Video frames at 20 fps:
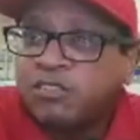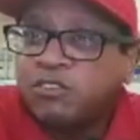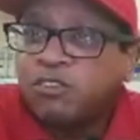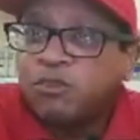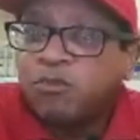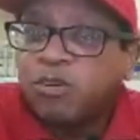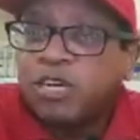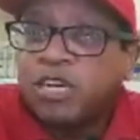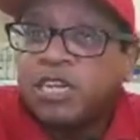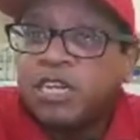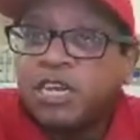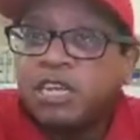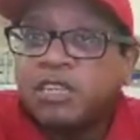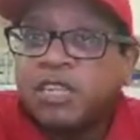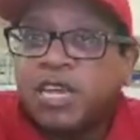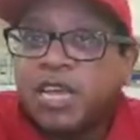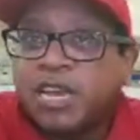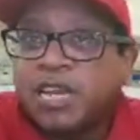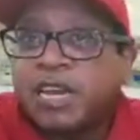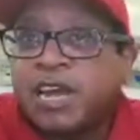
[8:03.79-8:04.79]
to one another
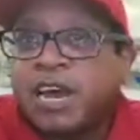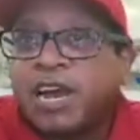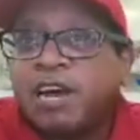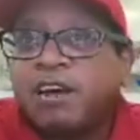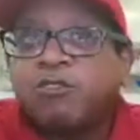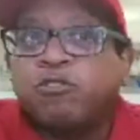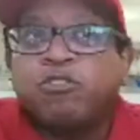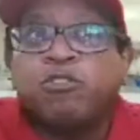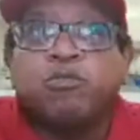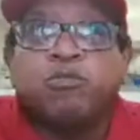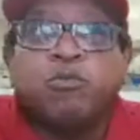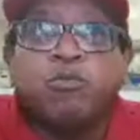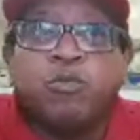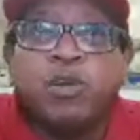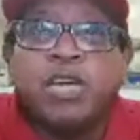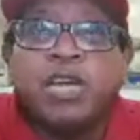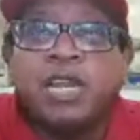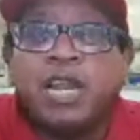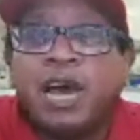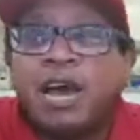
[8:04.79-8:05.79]
and how do
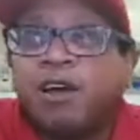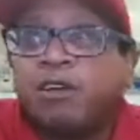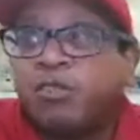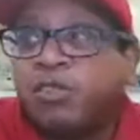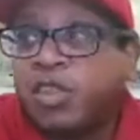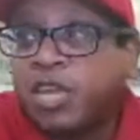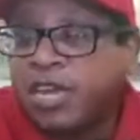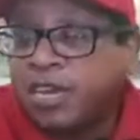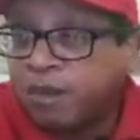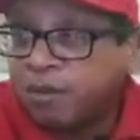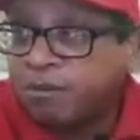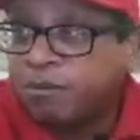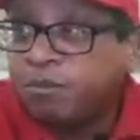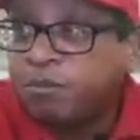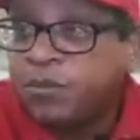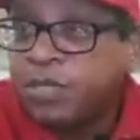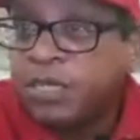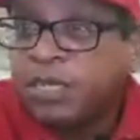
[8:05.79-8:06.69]
we allow them